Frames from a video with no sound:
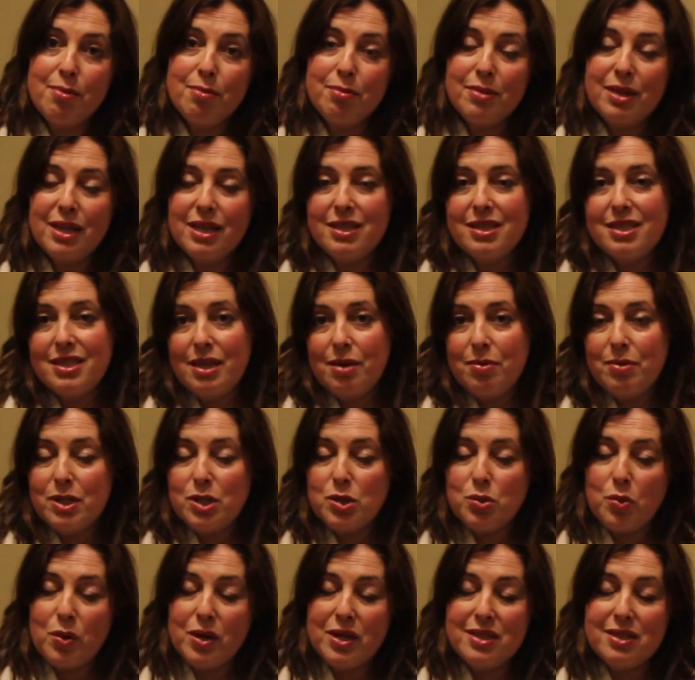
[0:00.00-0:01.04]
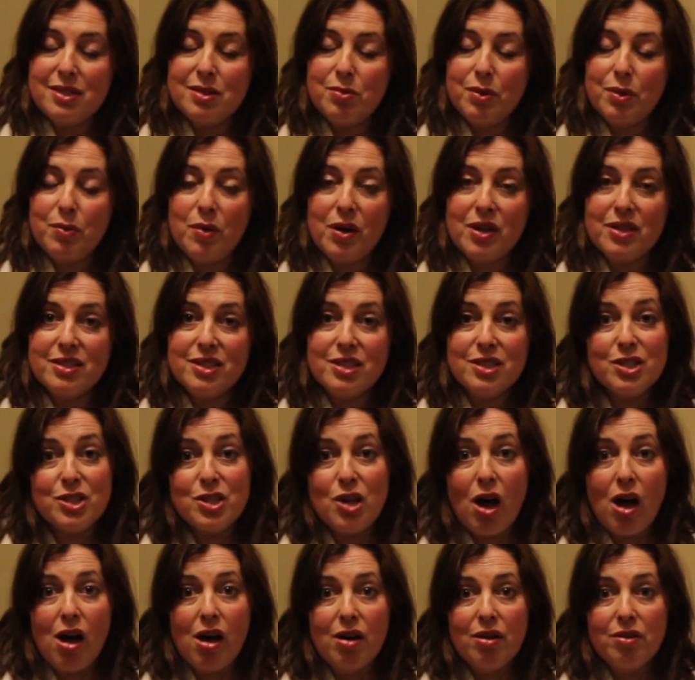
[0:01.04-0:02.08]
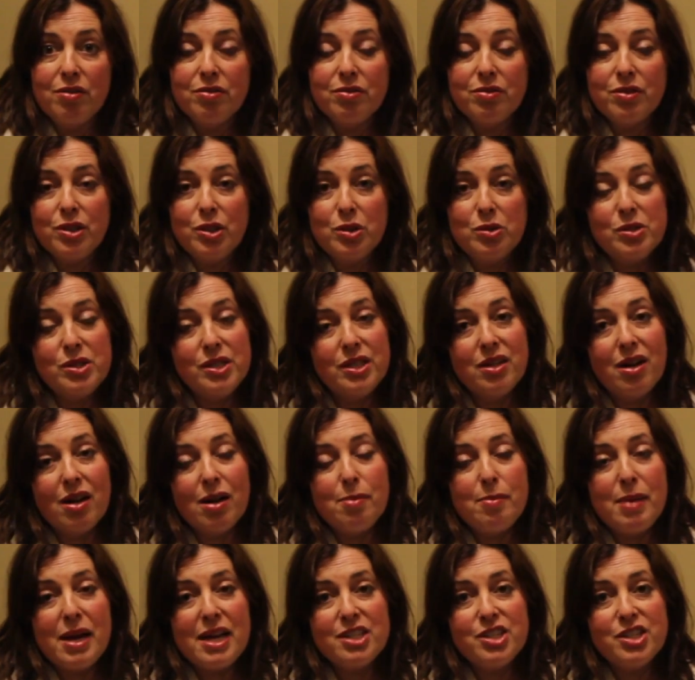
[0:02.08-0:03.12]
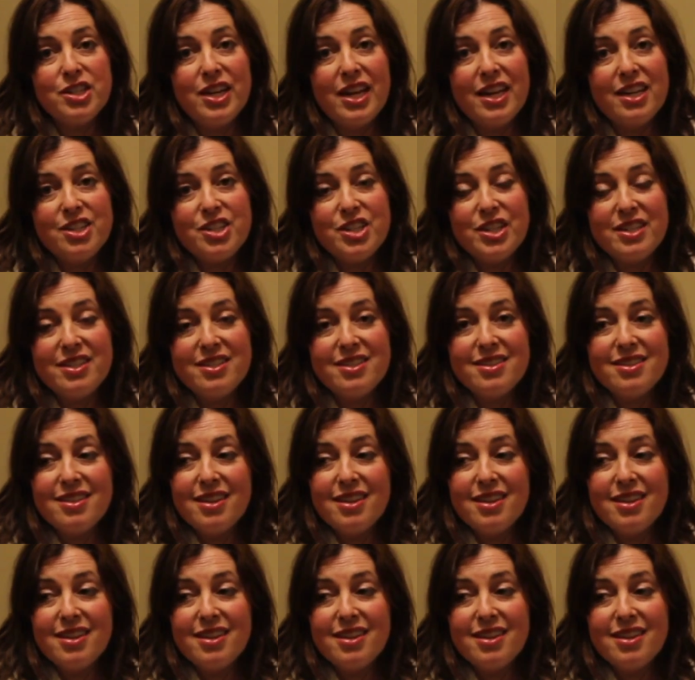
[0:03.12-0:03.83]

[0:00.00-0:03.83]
and see which ones we want to solve using our imaginations,